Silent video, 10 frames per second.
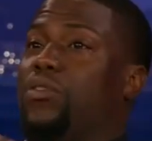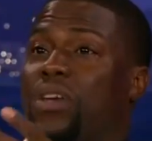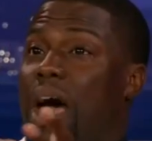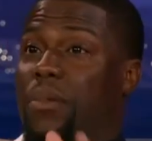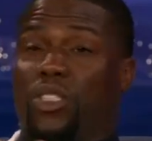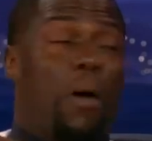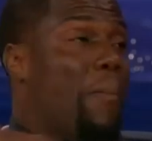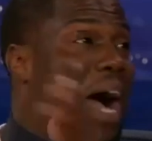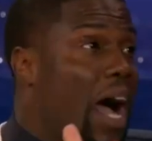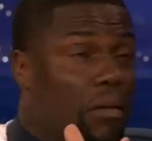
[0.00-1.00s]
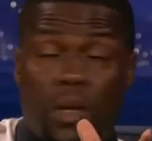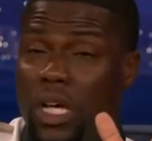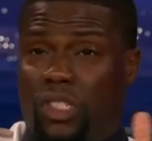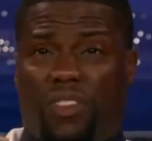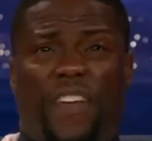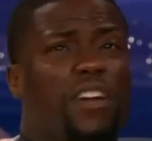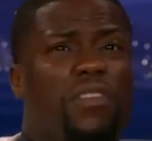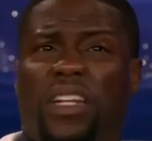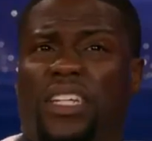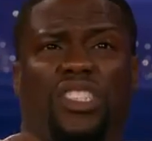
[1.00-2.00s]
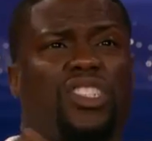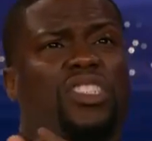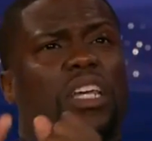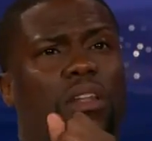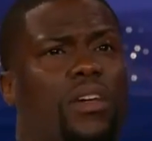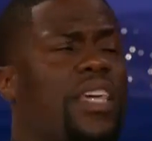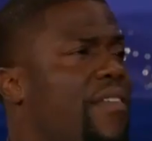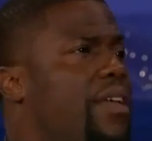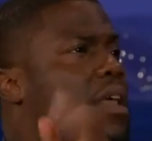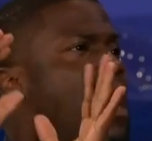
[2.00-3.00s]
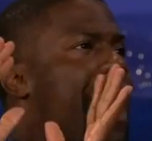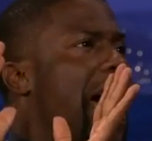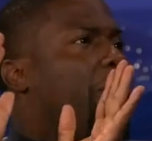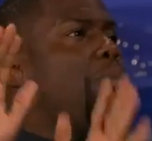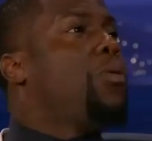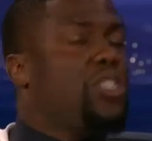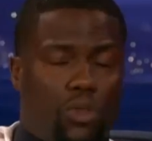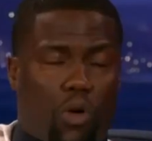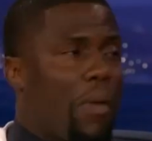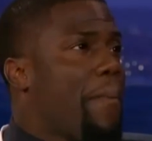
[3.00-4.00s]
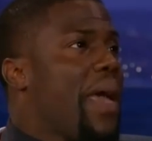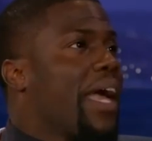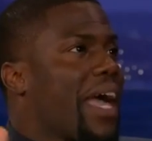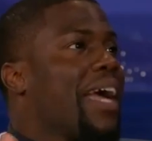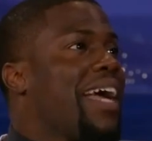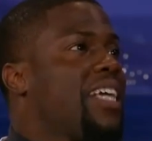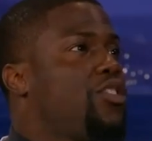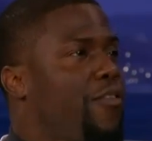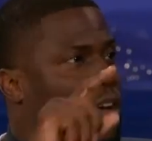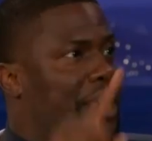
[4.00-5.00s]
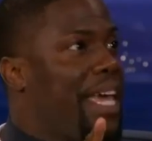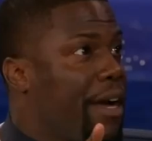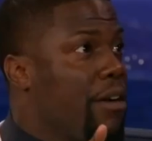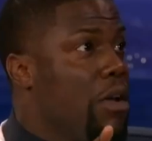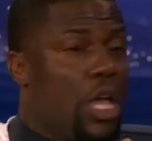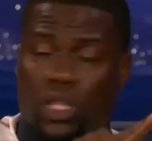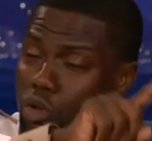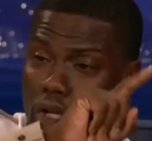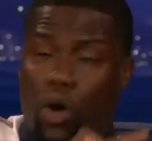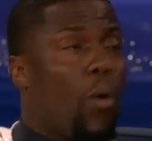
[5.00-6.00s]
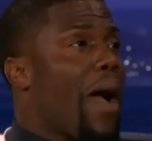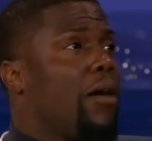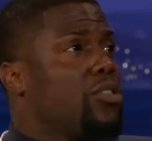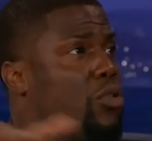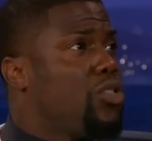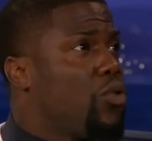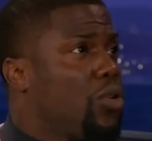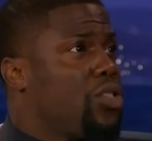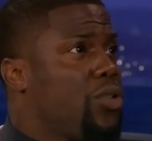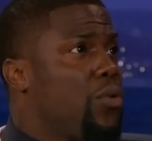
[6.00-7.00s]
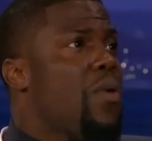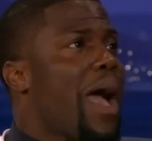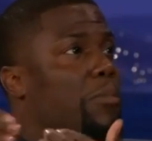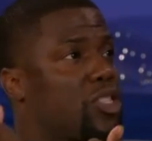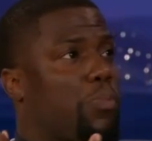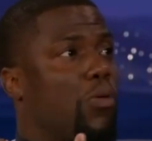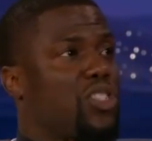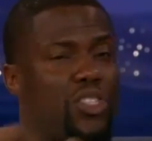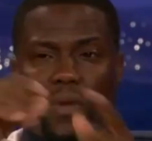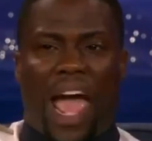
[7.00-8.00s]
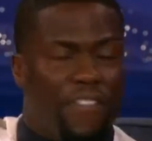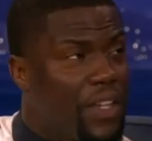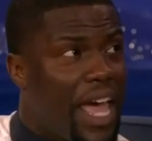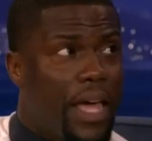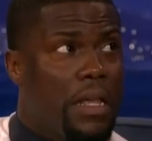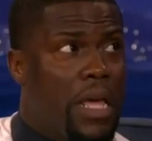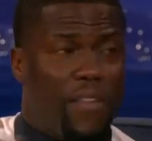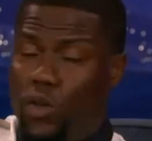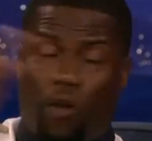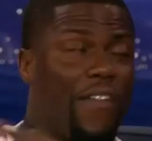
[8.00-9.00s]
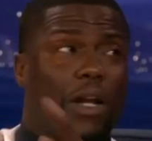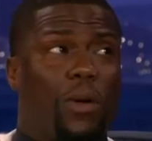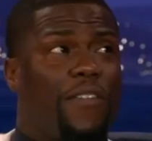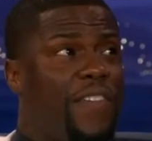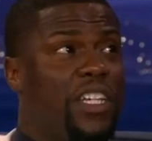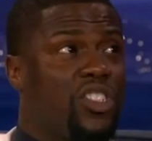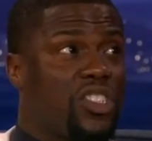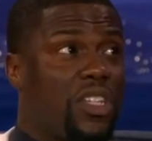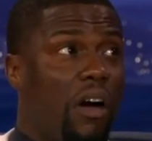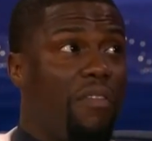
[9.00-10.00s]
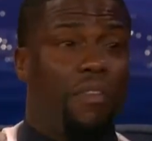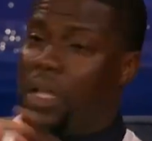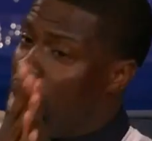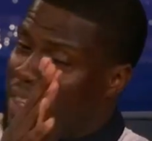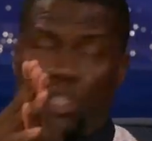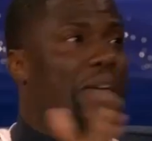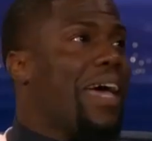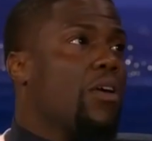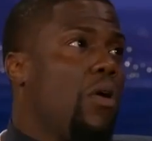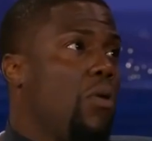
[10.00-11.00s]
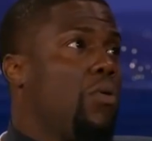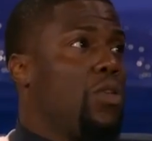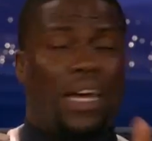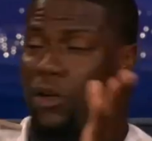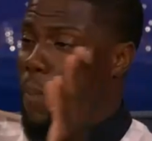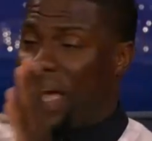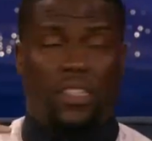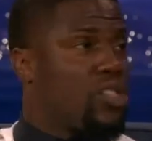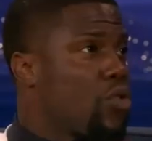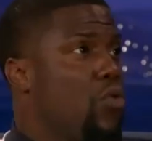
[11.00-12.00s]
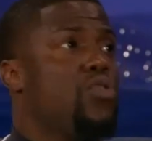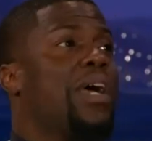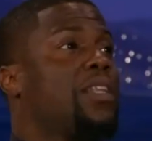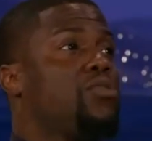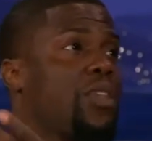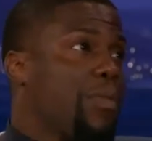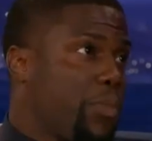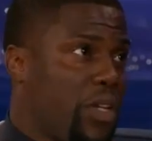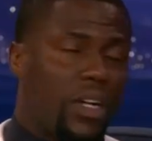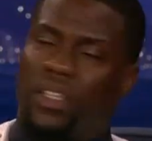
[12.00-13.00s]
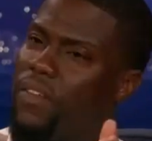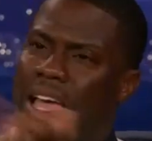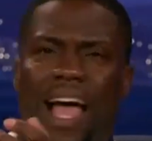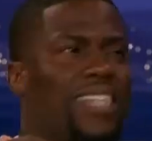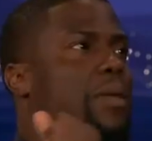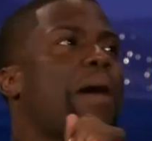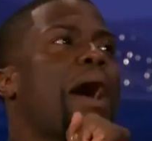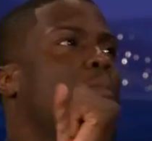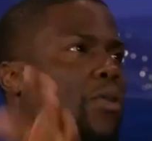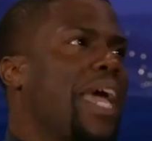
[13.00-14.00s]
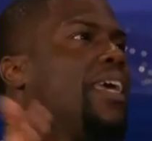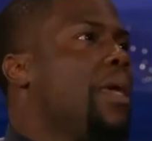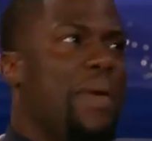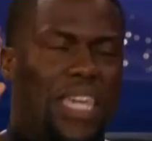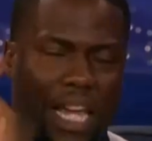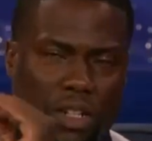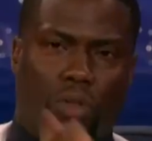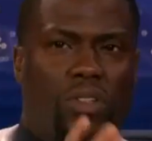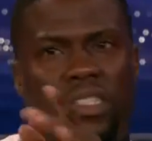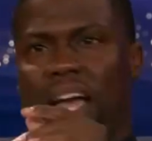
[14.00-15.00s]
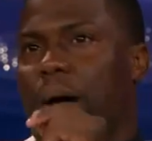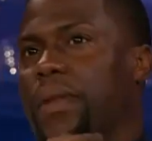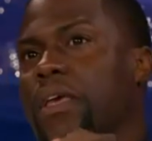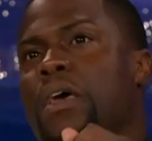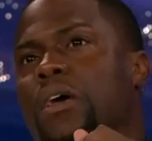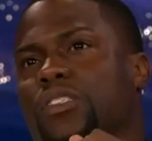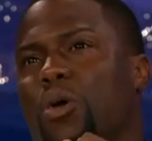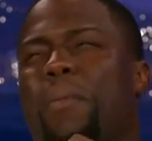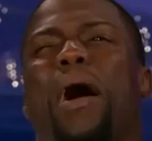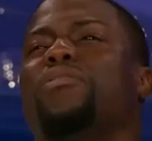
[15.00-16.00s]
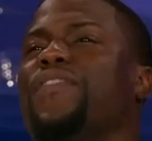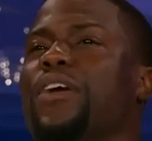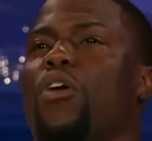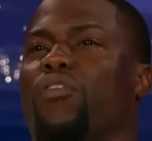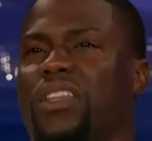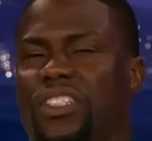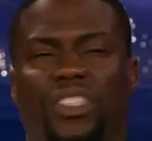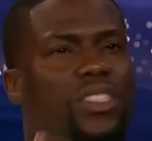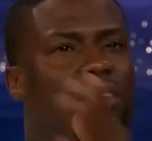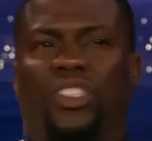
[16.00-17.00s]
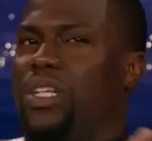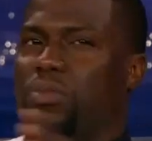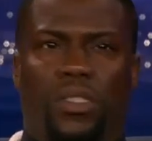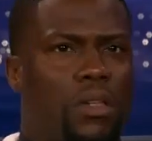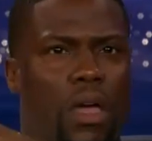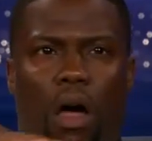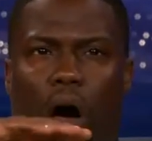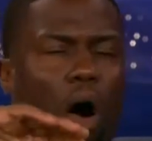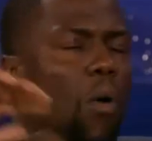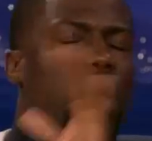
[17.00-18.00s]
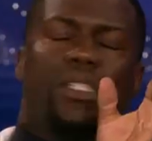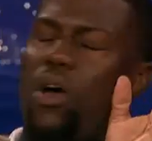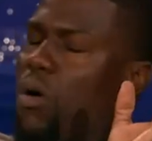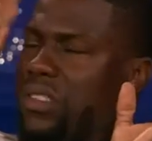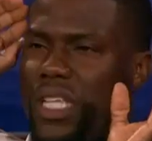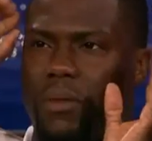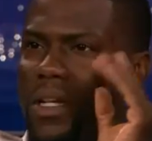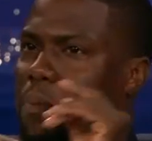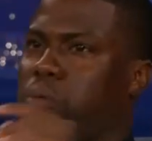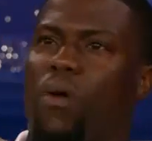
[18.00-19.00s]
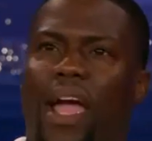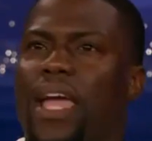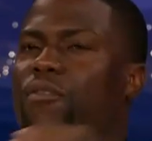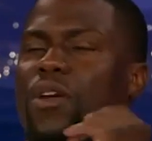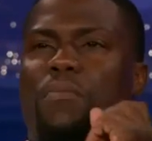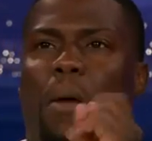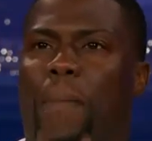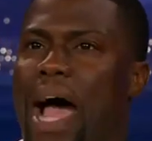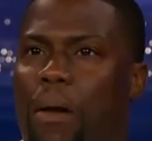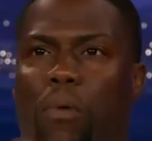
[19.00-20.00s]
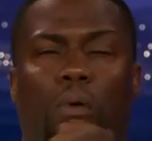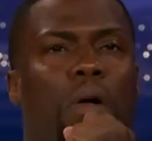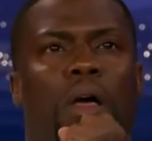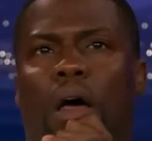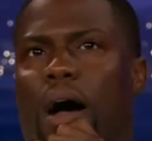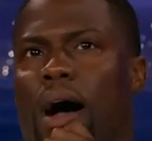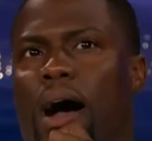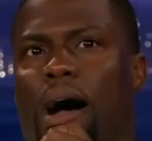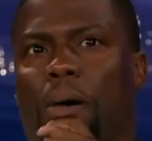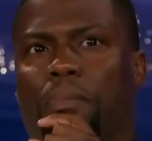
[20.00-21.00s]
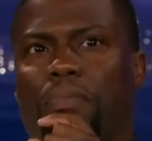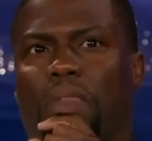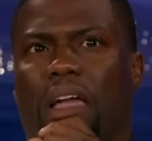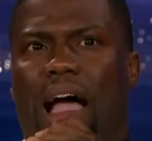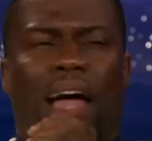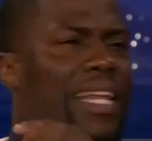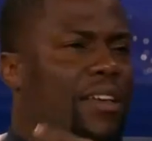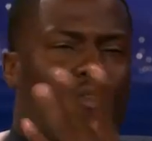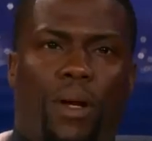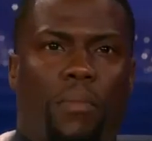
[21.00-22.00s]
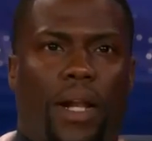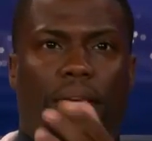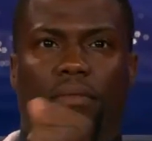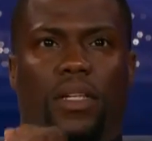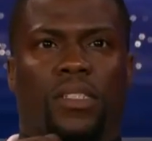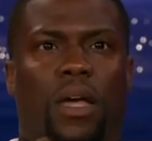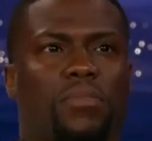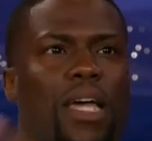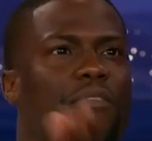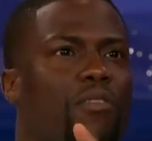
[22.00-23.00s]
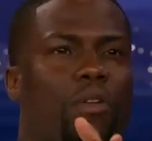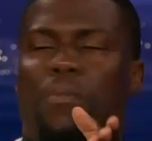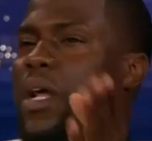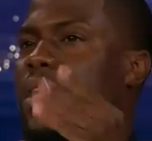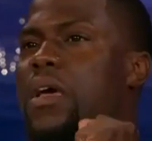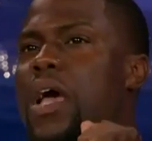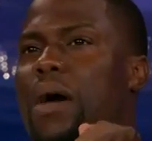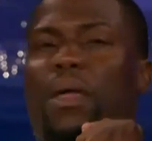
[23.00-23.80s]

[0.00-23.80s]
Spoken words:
to do comedy. So my mom, she was very religious. She said, look, Kevin, I'm gonna put you on my back. I got you for a year. You can go out, do what you wanna do. I'm gonna support you. After that, if you don't find a way to feed yourself, then you gotta go back to school, you gotta do something productive. I said, Mom, okay, give me a year doing this comedy. So my mom was very religious. She was always telling me to pray, read my Bible. I need rent money. It's come time for rent money. I'm